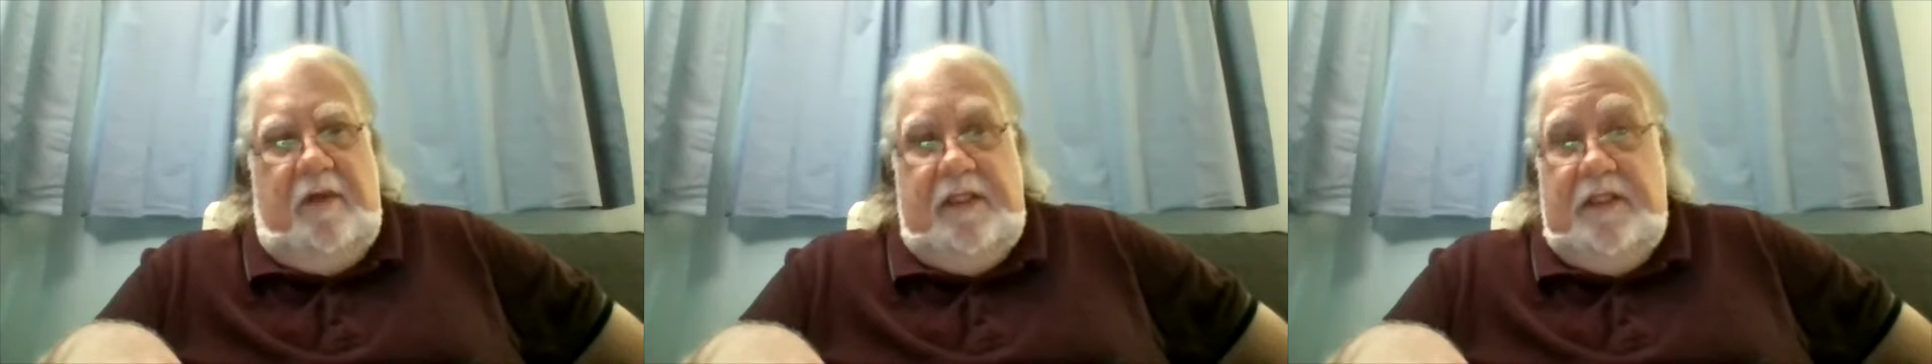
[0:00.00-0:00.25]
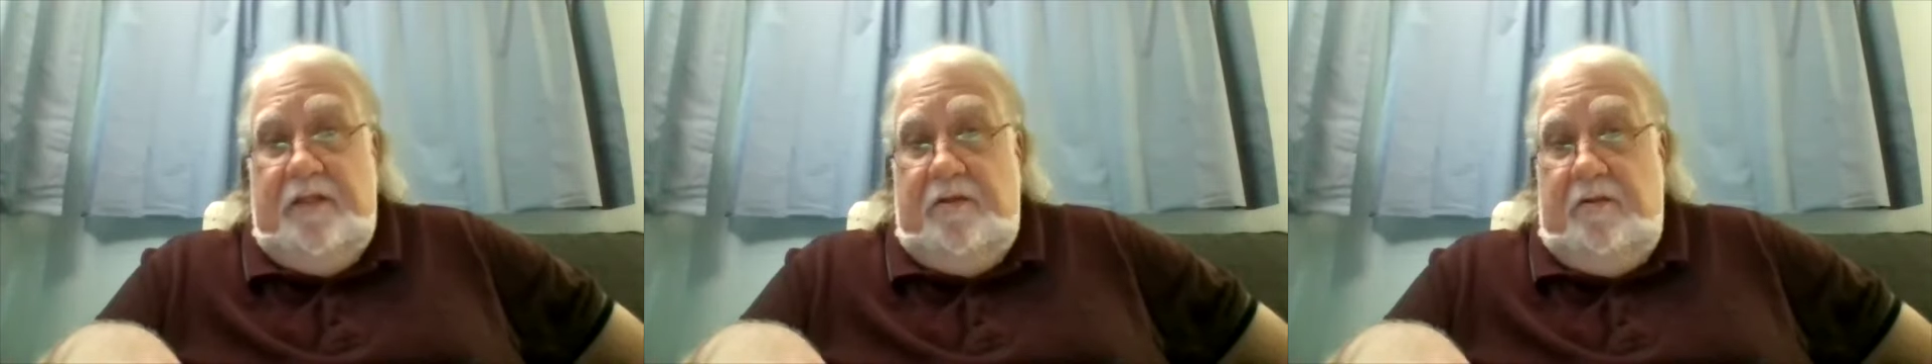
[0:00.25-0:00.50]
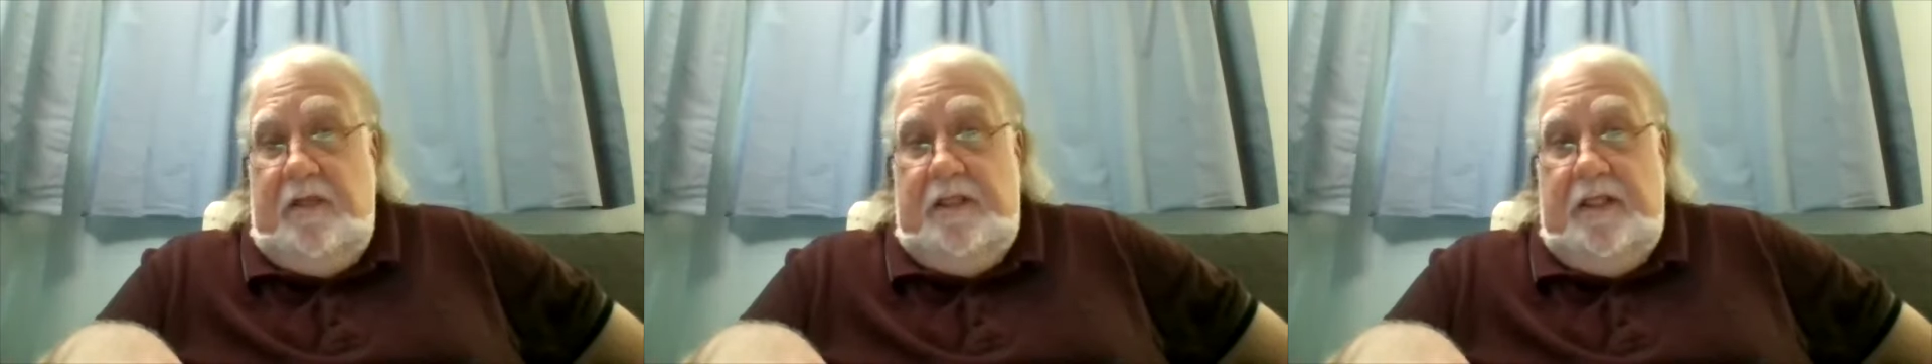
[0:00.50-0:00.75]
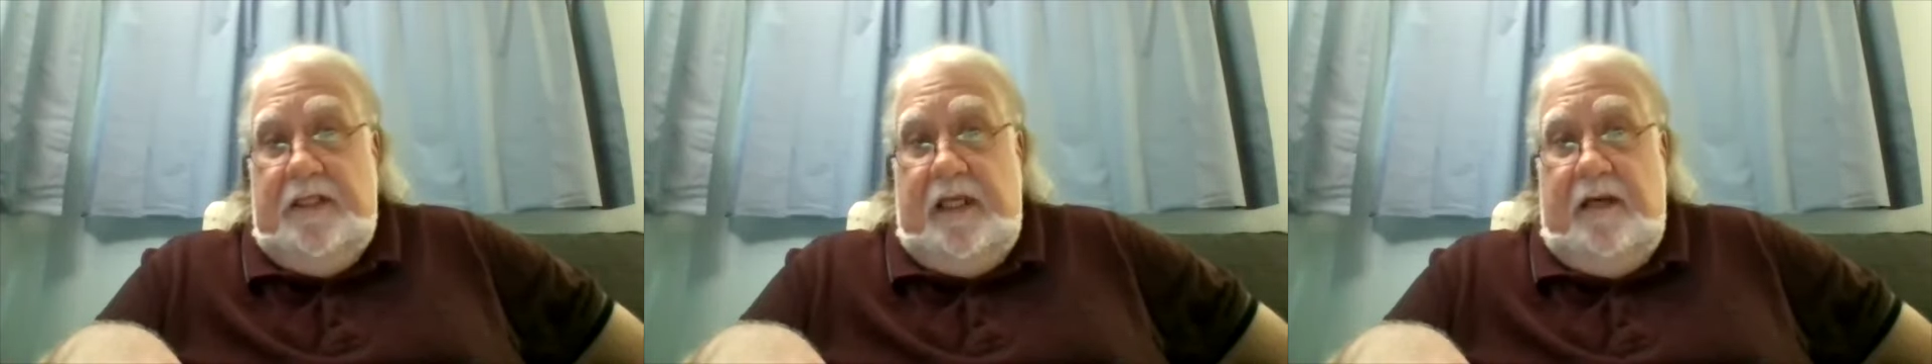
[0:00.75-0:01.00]
This is
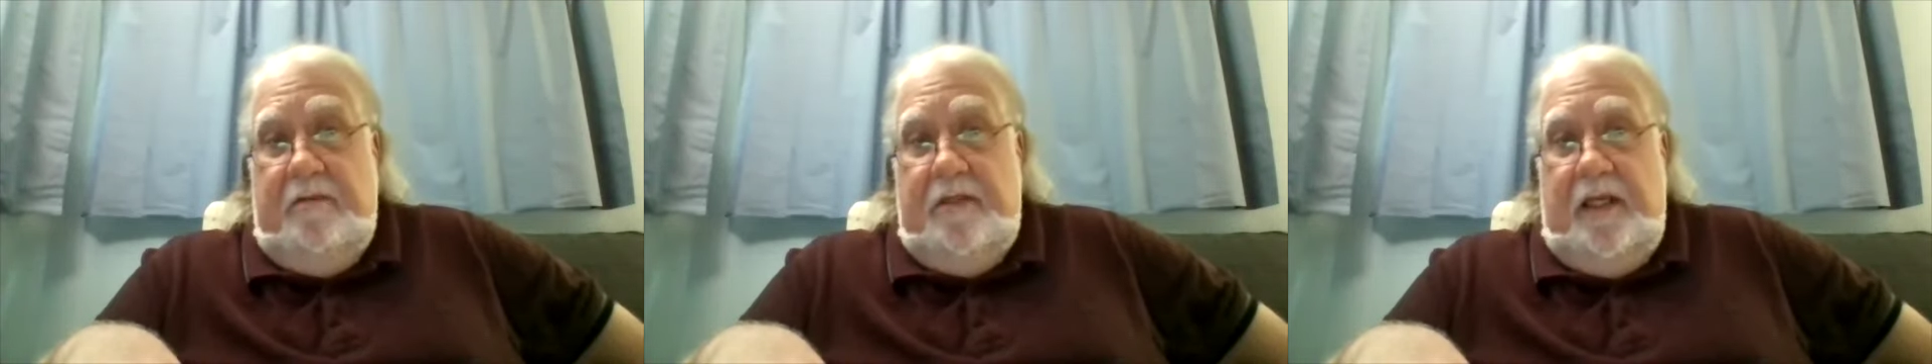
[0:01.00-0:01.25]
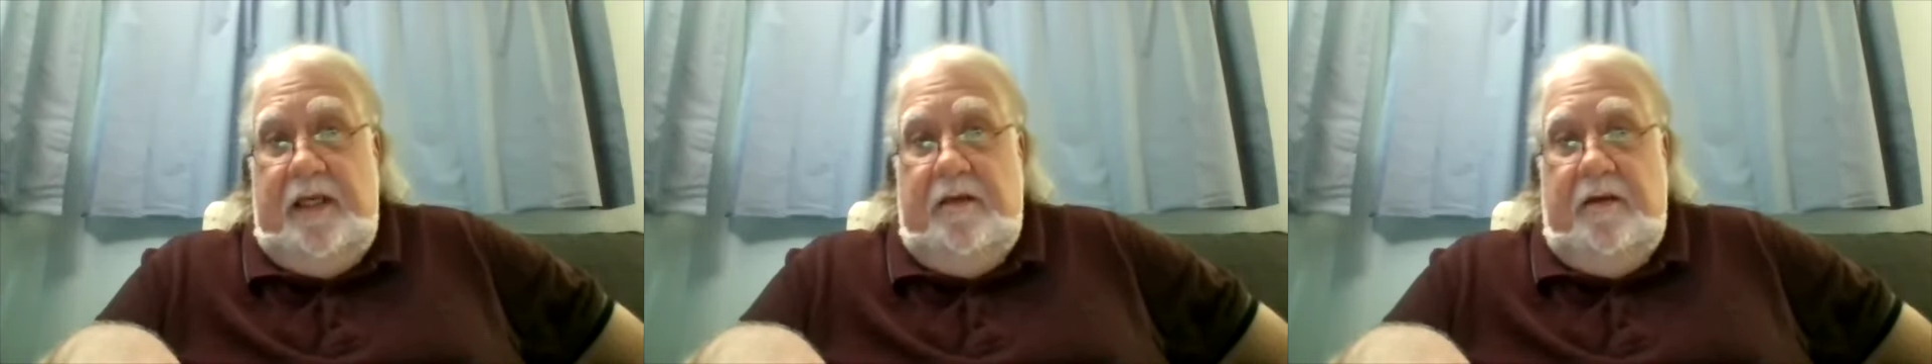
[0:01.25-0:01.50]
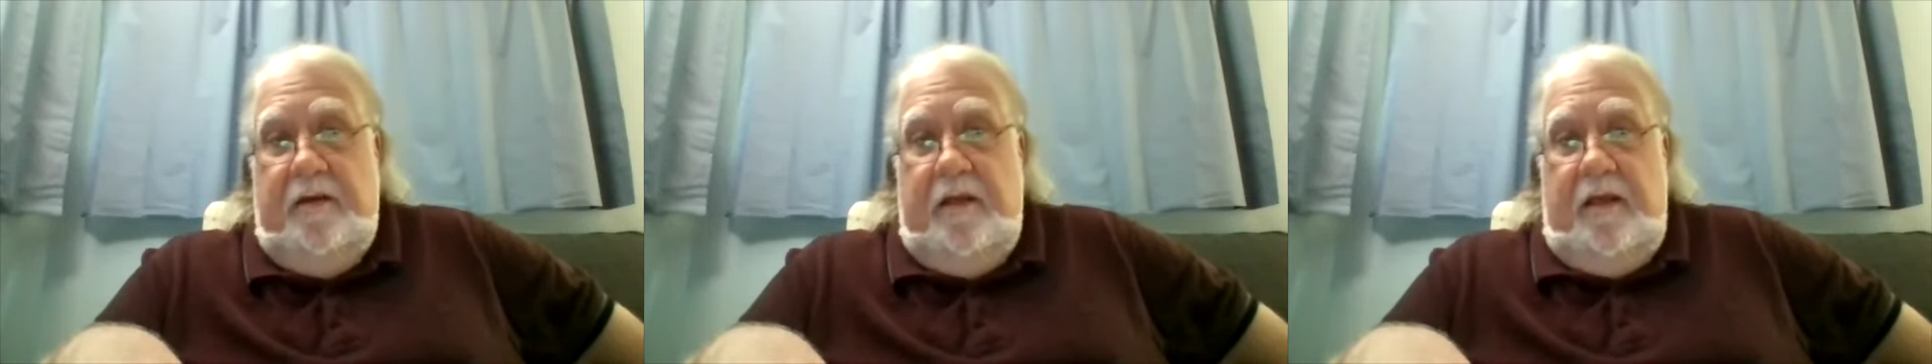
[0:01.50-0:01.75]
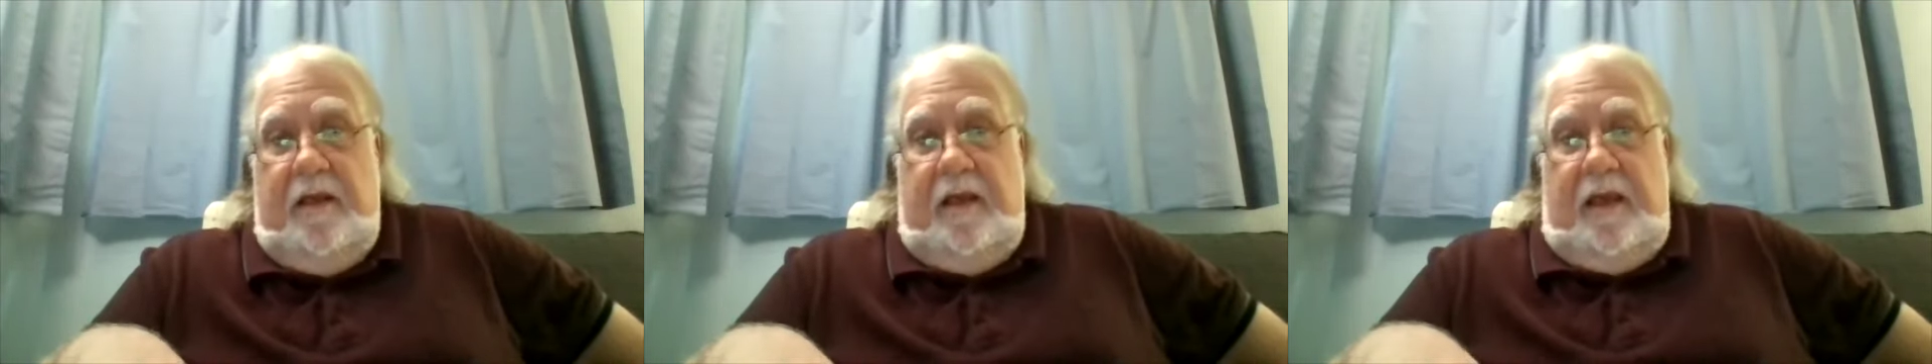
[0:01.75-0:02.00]
36 hours later.
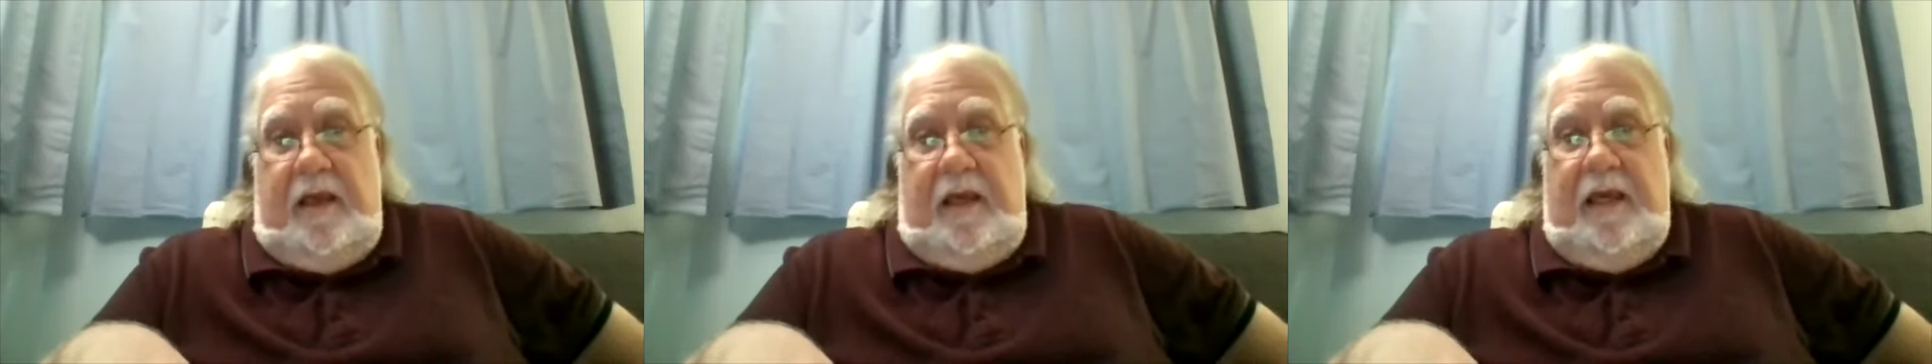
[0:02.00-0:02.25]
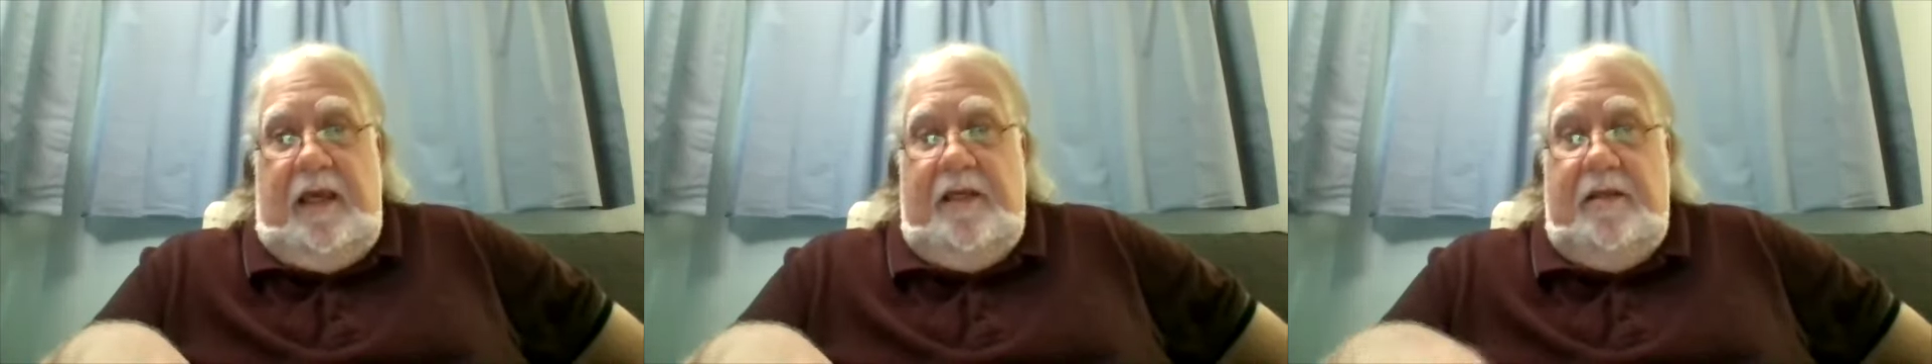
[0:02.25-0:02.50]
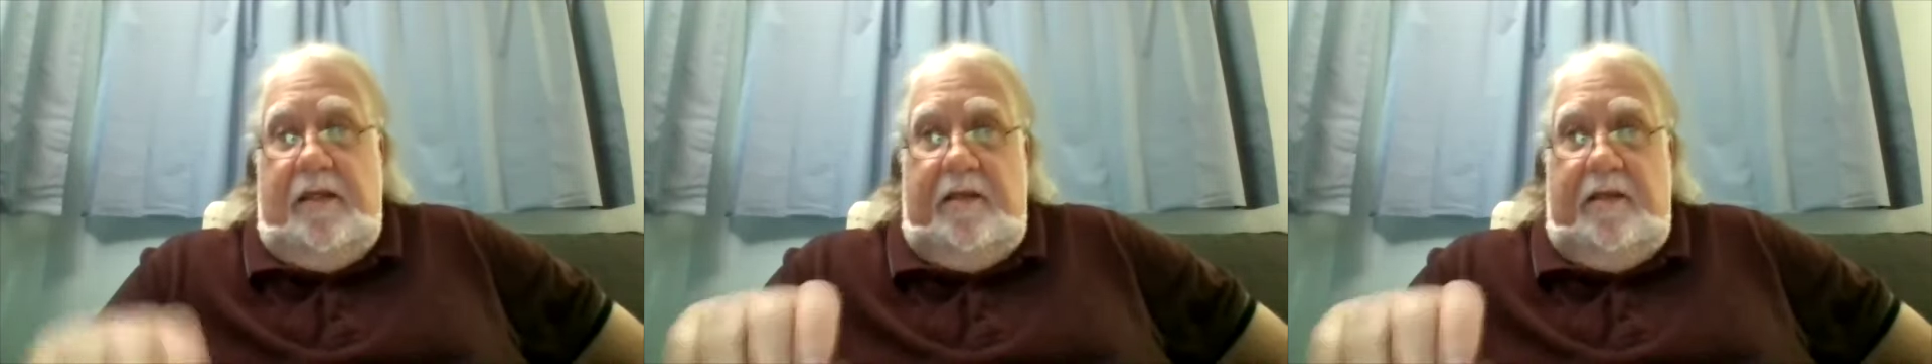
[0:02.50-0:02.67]
And